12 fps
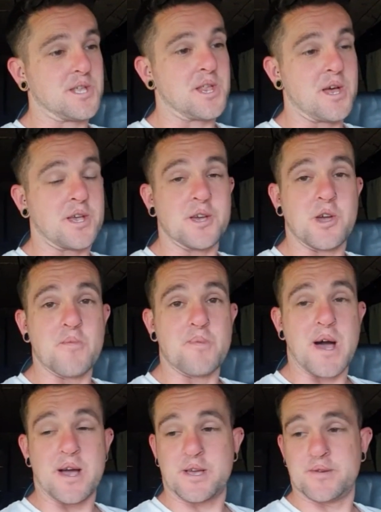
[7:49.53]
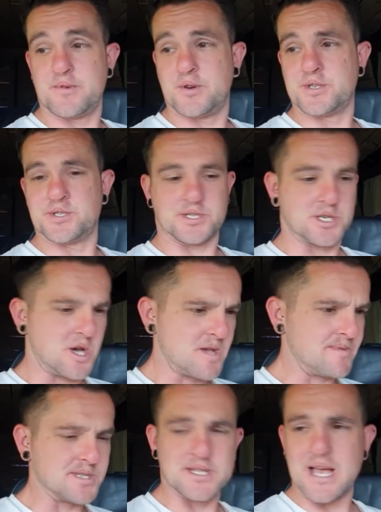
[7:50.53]
So then I can go back because the
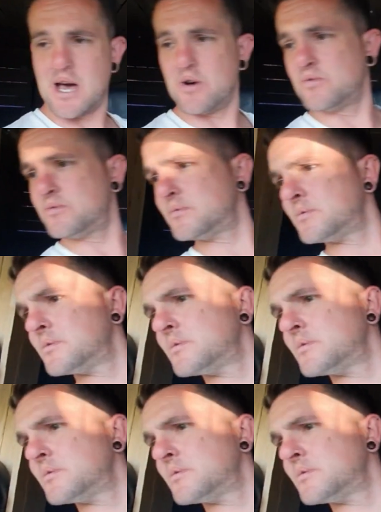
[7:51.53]
time is now